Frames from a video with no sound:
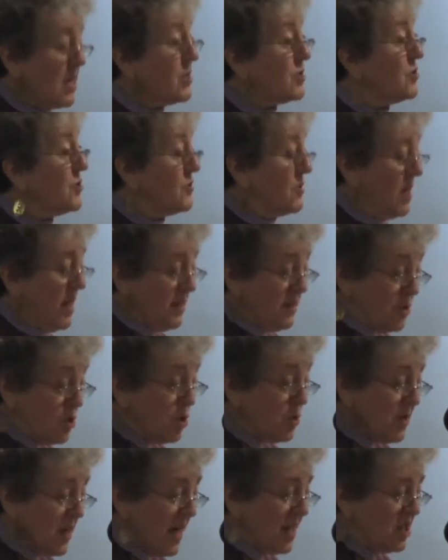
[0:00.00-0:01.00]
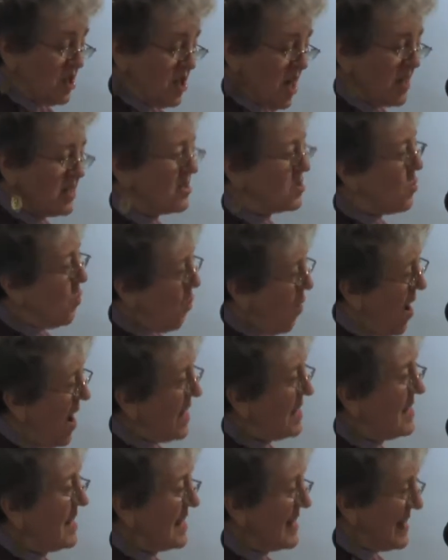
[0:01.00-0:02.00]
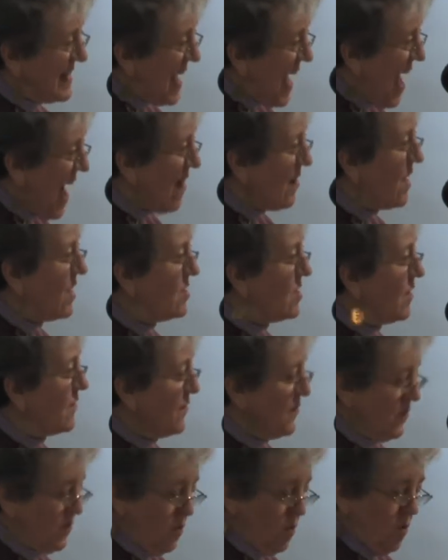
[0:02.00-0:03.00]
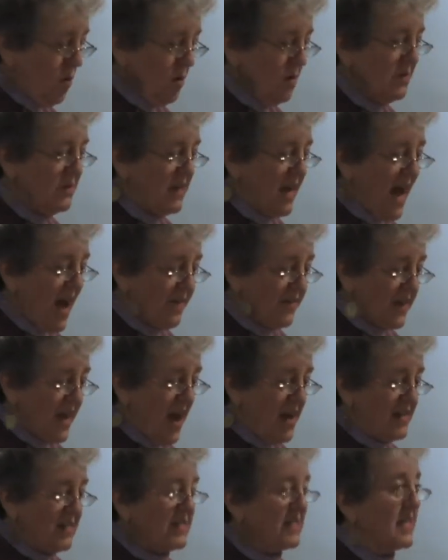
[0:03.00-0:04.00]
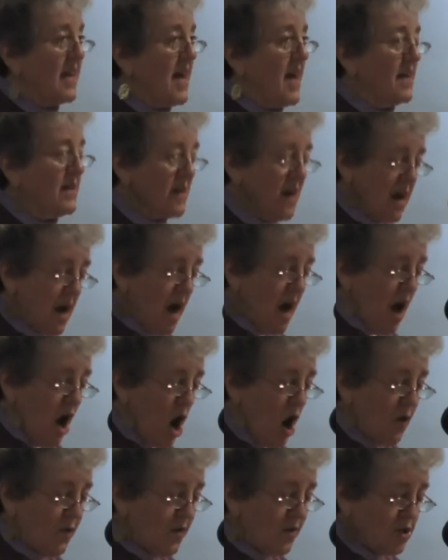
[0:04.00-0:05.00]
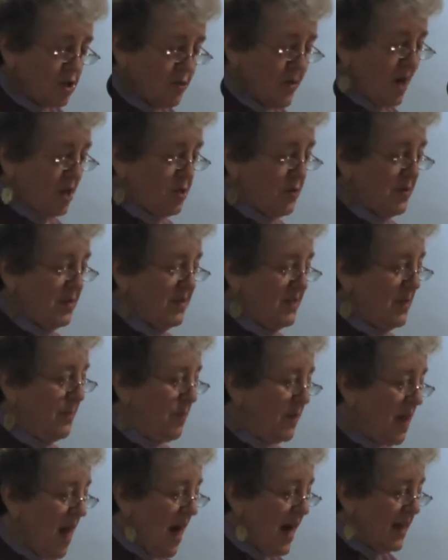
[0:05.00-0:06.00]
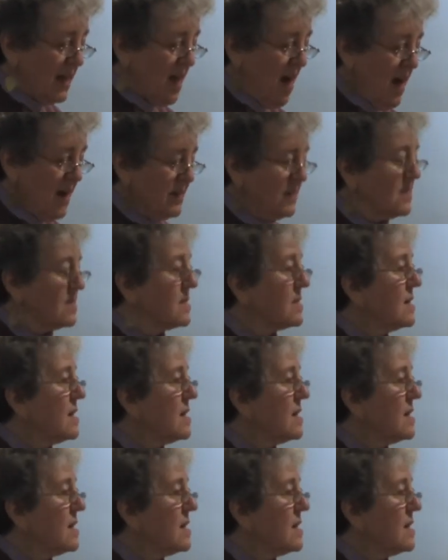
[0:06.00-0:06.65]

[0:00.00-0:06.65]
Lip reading: to get just 1 gallon of fuel to Afghanistan over treacherous supply lines.